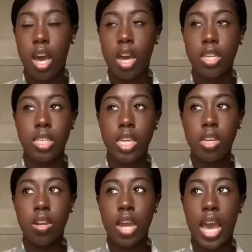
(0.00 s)
a
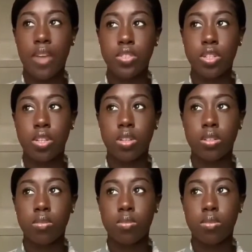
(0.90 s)
year
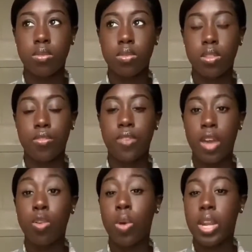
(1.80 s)
after the
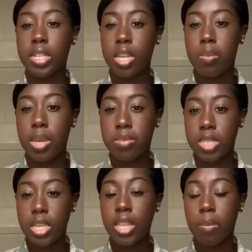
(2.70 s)
final one I did at BMT,